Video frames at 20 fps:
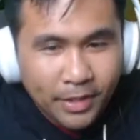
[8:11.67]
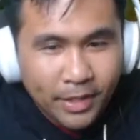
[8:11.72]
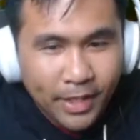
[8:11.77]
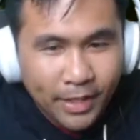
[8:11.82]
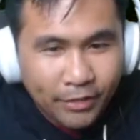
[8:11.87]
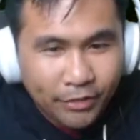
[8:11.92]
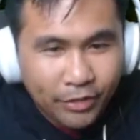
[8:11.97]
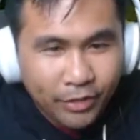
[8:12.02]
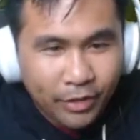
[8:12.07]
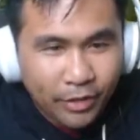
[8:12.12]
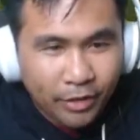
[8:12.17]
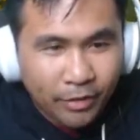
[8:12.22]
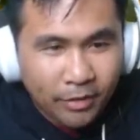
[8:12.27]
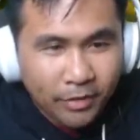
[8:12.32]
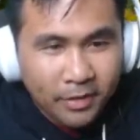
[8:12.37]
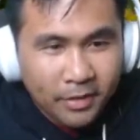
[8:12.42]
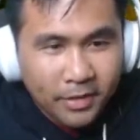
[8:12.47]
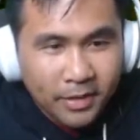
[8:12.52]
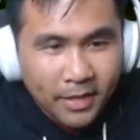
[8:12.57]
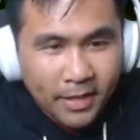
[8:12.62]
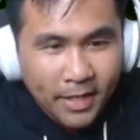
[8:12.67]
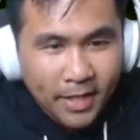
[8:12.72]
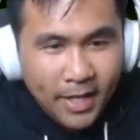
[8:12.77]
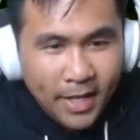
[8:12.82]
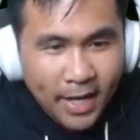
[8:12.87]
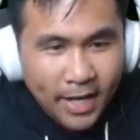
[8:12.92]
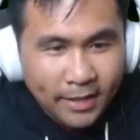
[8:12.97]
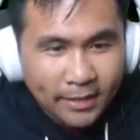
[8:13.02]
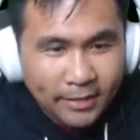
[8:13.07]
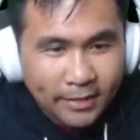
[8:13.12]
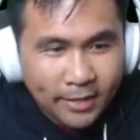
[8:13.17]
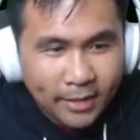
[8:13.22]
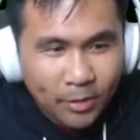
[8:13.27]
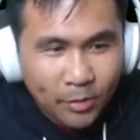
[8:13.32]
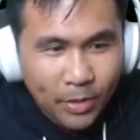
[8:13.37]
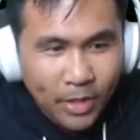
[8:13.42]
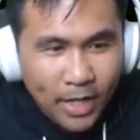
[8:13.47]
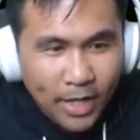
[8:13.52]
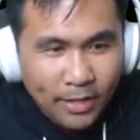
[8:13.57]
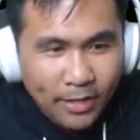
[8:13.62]
I see. I see
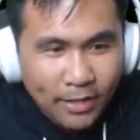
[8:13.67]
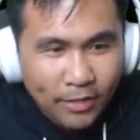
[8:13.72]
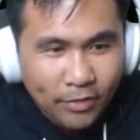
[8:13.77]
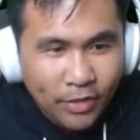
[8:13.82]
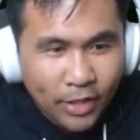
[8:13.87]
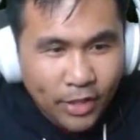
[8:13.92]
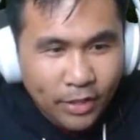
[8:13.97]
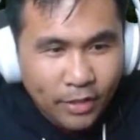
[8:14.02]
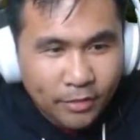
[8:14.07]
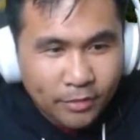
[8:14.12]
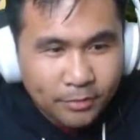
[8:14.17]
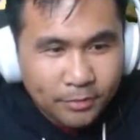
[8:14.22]
what I did there.